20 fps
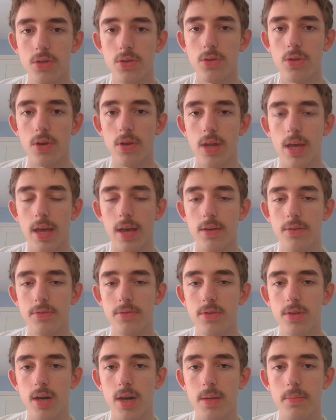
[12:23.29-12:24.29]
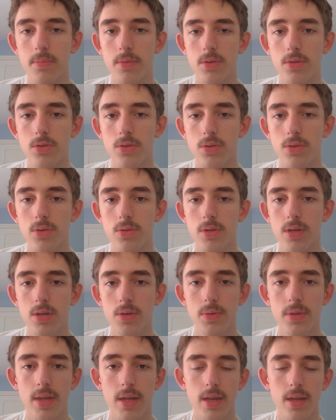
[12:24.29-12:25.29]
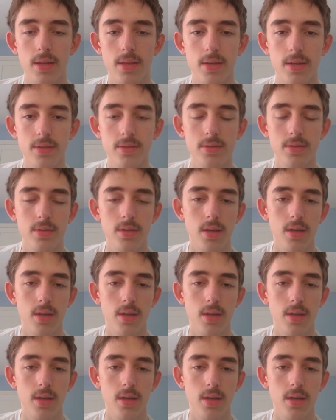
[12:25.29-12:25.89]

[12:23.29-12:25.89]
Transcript: You don't have time to deal with any of this.